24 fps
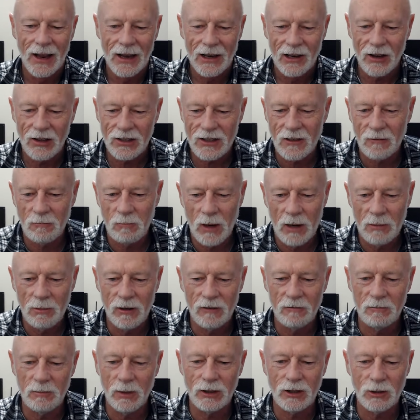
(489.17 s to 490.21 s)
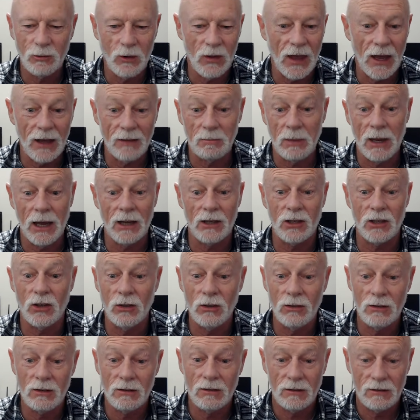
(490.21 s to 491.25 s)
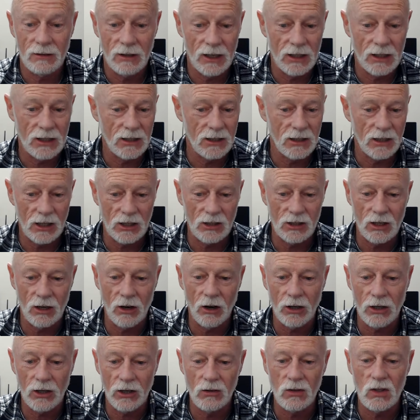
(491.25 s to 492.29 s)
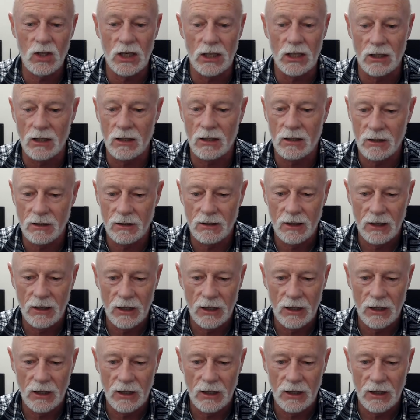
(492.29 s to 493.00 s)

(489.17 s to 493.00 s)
Lots of people have built it without part 2. It's an IQ test.